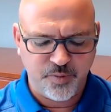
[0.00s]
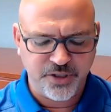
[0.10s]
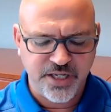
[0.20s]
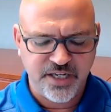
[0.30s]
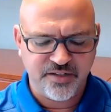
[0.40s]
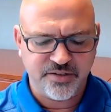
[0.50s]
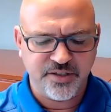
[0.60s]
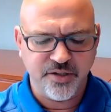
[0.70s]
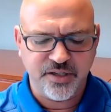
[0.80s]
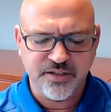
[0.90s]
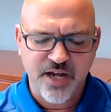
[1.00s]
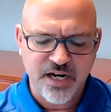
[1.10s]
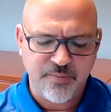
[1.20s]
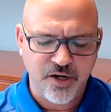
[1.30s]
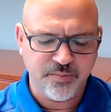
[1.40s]
please, you can
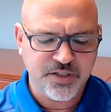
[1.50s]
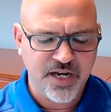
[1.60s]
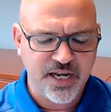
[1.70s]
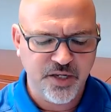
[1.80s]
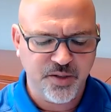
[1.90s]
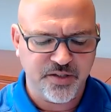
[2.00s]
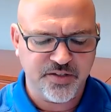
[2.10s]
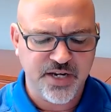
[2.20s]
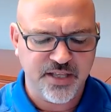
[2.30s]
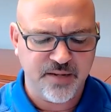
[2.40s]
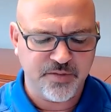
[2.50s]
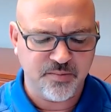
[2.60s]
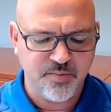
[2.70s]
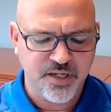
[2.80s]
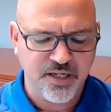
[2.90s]
talk about them today. You can send them
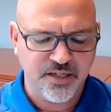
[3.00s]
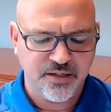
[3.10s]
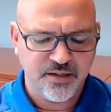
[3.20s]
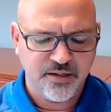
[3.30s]
to me.